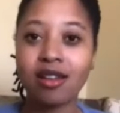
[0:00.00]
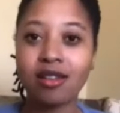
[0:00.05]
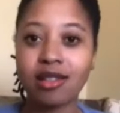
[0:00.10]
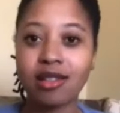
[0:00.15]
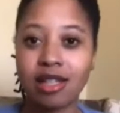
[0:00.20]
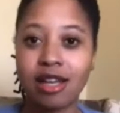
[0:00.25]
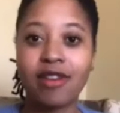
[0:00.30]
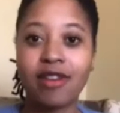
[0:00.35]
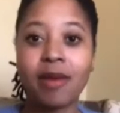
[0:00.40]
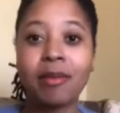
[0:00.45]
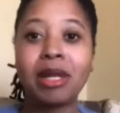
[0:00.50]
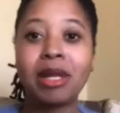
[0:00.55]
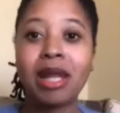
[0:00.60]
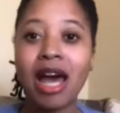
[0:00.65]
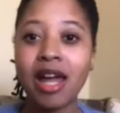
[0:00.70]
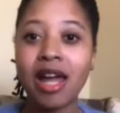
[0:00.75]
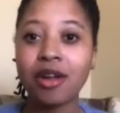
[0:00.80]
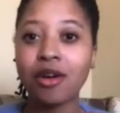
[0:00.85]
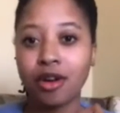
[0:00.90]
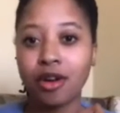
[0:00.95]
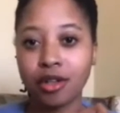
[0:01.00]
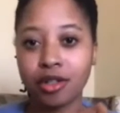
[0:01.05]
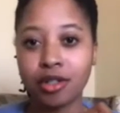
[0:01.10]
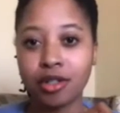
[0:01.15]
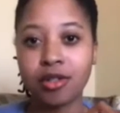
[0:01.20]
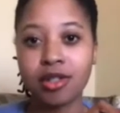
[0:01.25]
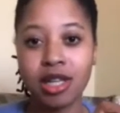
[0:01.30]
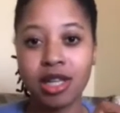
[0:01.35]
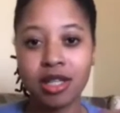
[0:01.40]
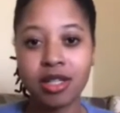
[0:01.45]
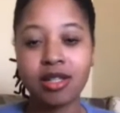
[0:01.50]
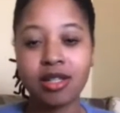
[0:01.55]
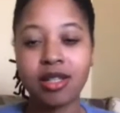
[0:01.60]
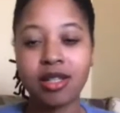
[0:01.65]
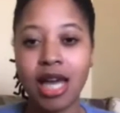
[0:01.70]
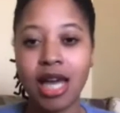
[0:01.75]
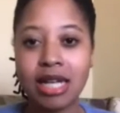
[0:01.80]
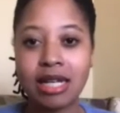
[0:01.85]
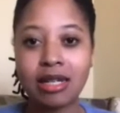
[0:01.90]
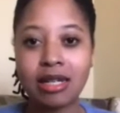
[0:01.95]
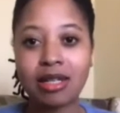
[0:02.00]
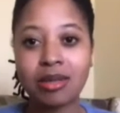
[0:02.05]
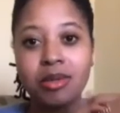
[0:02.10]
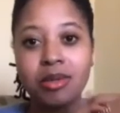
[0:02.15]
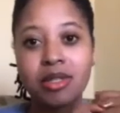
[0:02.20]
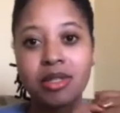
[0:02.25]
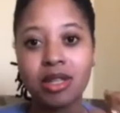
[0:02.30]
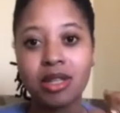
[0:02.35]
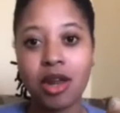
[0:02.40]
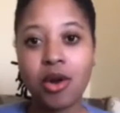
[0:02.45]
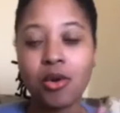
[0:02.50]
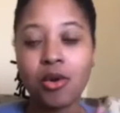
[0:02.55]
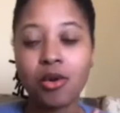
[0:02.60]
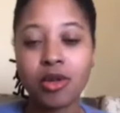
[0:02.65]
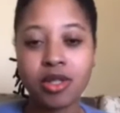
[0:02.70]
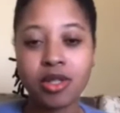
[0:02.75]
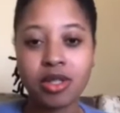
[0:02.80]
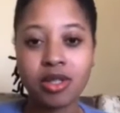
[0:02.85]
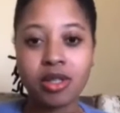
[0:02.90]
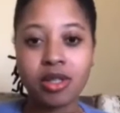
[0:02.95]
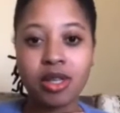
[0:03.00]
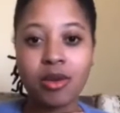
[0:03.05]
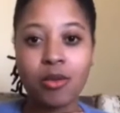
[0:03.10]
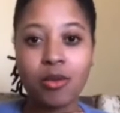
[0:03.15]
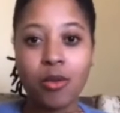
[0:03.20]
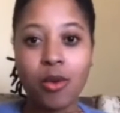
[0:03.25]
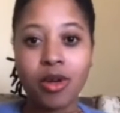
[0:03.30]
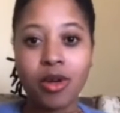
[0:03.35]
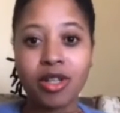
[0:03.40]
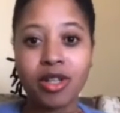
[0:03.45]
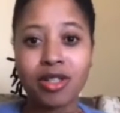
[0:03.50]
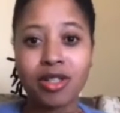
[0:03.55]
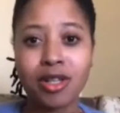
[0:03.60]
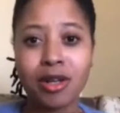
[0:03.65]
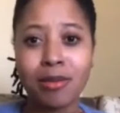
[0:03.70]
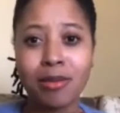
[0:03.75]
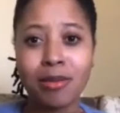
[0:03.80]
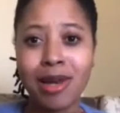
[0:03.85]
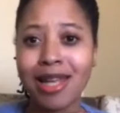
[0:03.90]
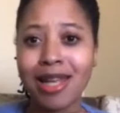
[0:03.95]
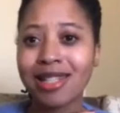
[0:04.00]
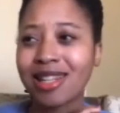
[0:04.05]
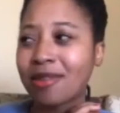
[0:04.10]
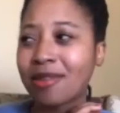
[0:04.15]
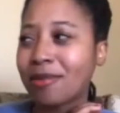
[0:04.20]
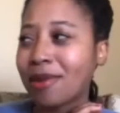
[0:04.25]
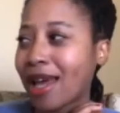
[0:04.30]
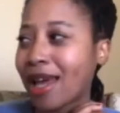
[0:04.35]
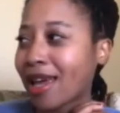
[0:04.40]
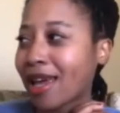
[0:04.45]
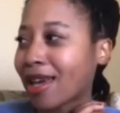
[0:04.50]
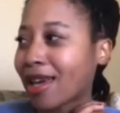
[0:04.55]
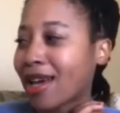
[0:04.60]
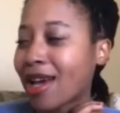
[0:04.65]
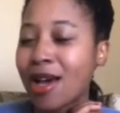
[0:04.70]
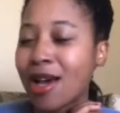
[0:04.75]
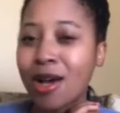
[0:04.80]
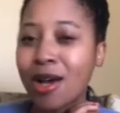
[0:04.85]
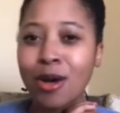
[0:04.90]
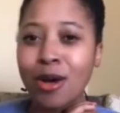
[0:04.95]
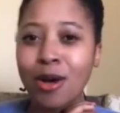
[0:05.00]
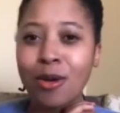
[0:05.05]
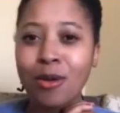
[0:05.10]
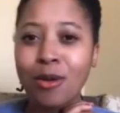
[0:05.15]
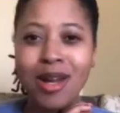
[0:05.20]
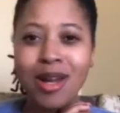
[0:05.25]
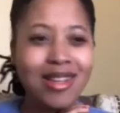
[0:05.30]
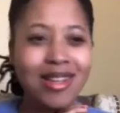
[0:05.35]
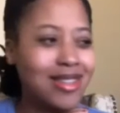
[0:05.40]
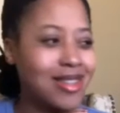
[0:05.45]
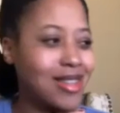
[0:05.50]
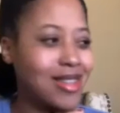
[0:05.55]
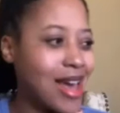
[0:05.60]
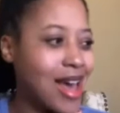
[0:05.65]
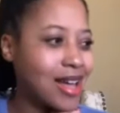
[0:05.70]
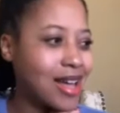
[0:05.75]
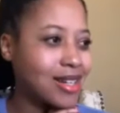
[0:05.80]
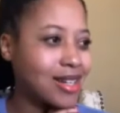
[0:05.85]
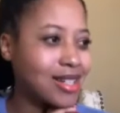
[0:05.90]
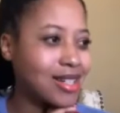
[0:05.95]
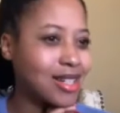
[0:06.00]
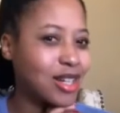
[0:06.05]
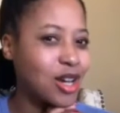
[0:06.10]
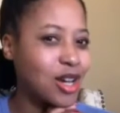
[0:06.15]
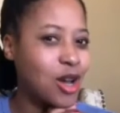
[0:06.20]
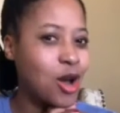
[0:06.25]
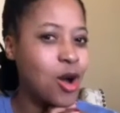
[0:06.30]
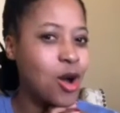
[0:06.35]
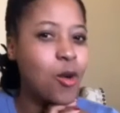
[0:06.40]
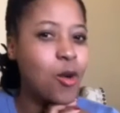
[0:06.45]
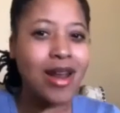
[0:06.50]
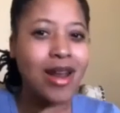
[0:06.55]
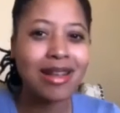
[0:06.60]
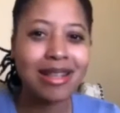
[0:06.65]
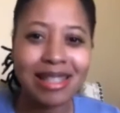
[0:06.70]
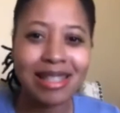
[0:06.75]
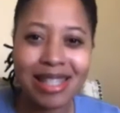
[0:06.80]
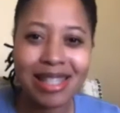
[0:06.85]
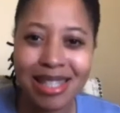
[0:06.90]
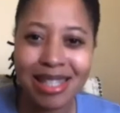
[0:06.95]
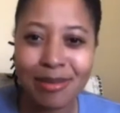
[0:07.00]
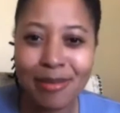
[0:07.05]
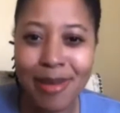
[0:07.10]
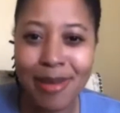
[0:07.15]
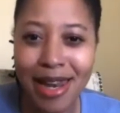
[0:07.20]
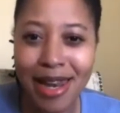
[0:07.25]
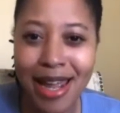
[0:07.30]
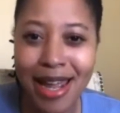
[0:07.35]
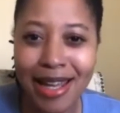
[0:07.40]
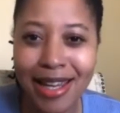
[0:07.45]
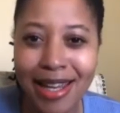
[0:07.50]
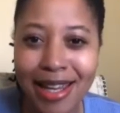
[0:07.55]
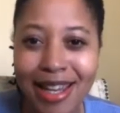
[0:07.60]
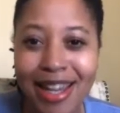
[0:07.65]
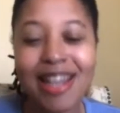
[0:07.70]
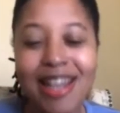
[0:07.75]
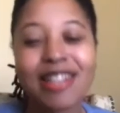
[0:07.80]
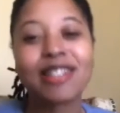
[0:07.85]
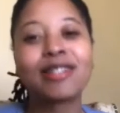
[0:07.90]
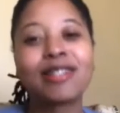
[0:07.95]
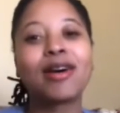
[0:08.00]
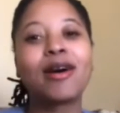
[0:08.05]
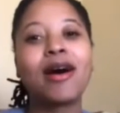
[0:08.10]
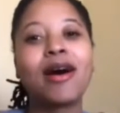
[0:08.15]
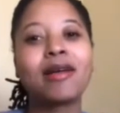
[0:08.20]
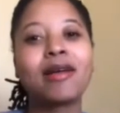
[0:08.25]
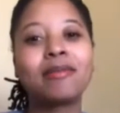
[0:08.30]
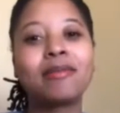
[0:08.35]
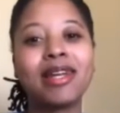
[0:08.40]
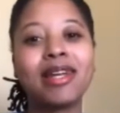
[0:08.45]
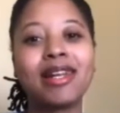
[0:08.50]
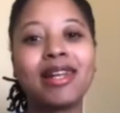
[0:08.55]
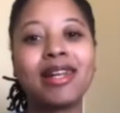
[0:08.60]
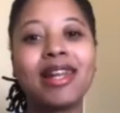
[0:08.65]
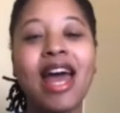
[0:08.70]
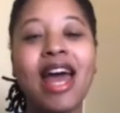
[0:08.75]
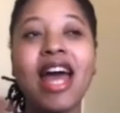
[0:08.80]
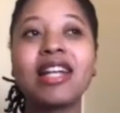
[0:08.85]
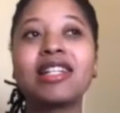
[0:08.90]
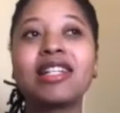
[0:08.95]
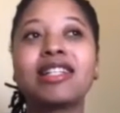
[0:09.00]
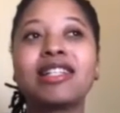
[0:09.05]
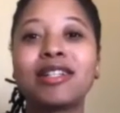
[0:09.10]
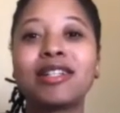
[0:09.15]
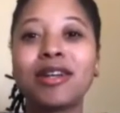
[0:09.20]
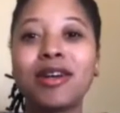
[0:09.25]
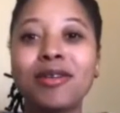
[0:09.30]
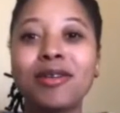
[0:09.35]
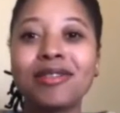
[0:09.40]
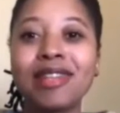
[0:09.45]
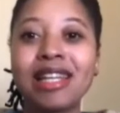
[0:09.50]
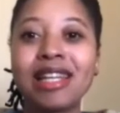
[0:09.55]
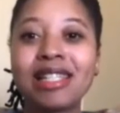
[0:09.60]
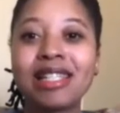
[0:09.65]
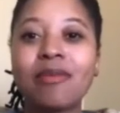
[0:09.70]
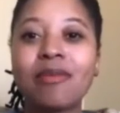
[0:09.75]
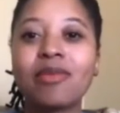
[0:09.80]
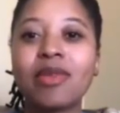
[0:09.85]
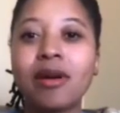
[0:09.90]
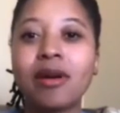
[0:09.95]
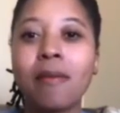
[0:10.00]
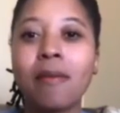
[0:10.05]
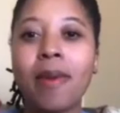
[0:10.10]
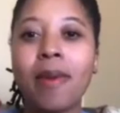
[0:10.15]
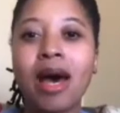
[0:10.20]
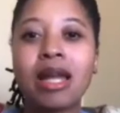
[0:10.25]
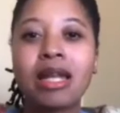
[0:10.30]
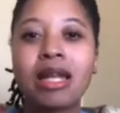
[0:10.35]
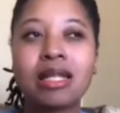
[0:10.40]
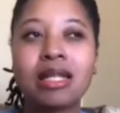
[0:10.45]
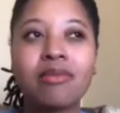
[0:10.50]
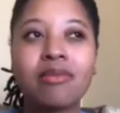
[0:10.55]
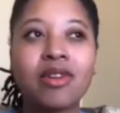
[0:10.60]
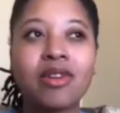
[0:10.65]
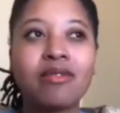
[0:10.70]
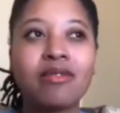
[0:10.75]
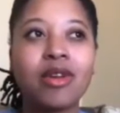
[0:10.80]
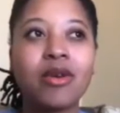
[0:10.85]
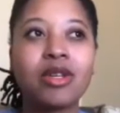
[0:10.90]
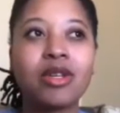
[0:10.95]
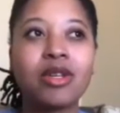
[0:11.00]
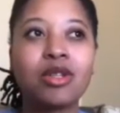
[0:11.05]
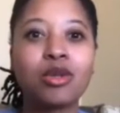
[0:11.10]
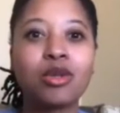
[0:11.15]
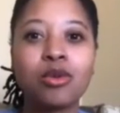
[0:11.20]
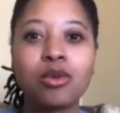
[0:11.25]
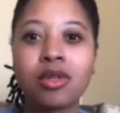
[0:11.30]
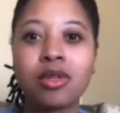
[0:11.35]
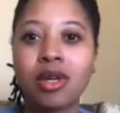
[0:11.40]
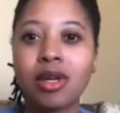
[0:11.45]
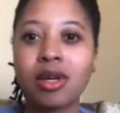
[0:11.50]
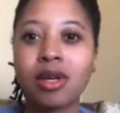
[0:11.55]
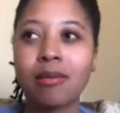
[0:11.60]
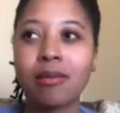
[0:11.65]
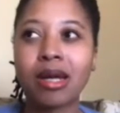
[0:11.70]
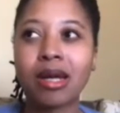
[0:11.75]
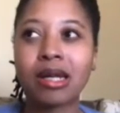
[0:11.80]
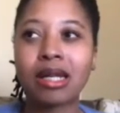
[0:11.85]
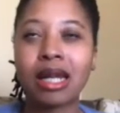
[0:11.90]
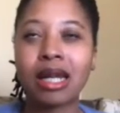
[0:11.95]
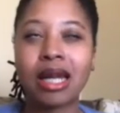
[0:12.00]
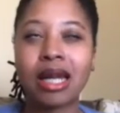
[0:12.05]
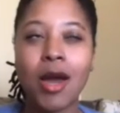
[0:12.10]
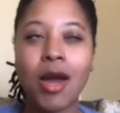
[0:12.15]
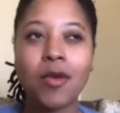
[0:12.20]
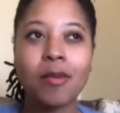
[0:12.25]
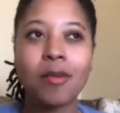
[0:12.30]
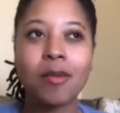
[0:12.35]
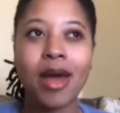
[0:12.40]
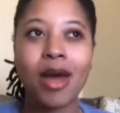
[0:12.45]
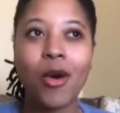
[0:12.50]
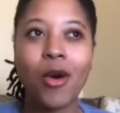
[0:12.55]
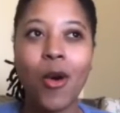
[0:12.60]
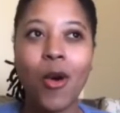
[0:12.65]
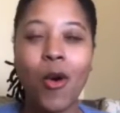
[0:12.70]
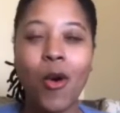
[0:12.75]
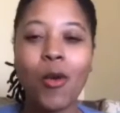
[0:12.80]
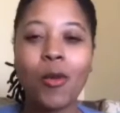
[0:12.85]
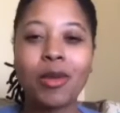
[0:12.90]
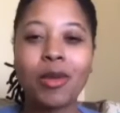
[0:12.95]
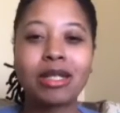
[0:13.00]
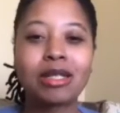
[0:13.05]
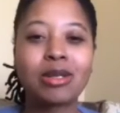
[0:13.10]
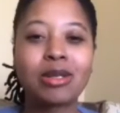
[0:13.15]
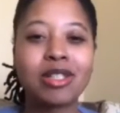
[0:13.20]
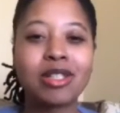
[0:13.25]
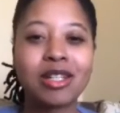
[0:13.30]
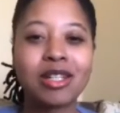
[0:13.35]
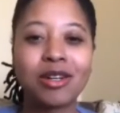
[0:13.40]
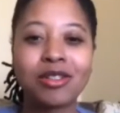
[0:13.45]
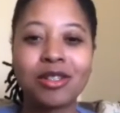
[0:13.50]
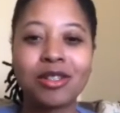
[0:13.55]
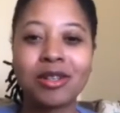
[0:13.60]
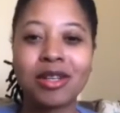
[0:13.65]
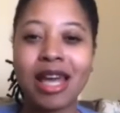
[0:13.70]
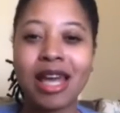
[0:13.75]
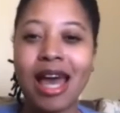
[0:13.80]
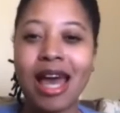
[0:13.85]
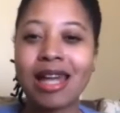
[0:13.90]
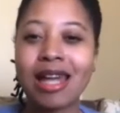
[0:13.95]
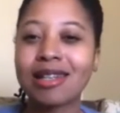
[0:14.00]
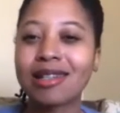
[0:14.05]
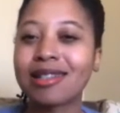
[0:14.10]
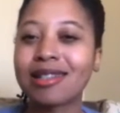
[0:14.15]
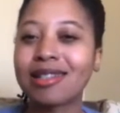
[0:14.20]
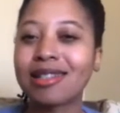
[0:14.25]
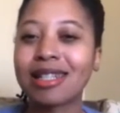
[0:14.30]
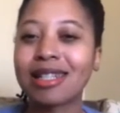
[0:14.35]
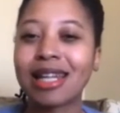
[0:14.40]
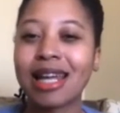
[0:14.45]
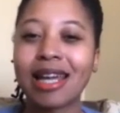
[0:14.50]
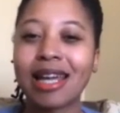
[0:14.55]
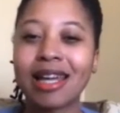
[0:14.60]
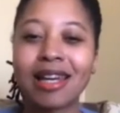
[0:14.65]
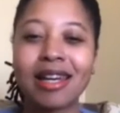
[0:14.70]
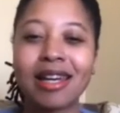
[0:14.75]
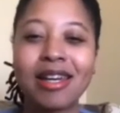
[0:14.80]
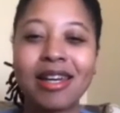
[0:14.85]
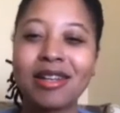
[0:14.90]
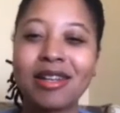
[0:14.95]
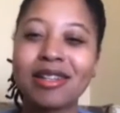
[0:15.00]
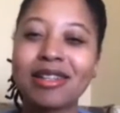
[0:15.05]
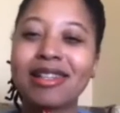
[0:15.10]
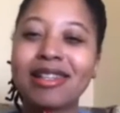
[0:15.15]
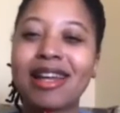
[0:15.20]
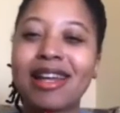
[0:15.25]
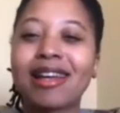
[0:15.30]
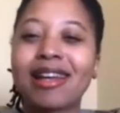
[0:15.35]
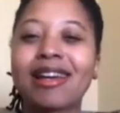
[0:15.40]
stuff. I mean, I got into scented candles because I'd always walk into your place and I'd be like, what is that? What does this smell like? So, I mean, there's something about it, something very soothing about like coming back home and switching on your candles and like, just like,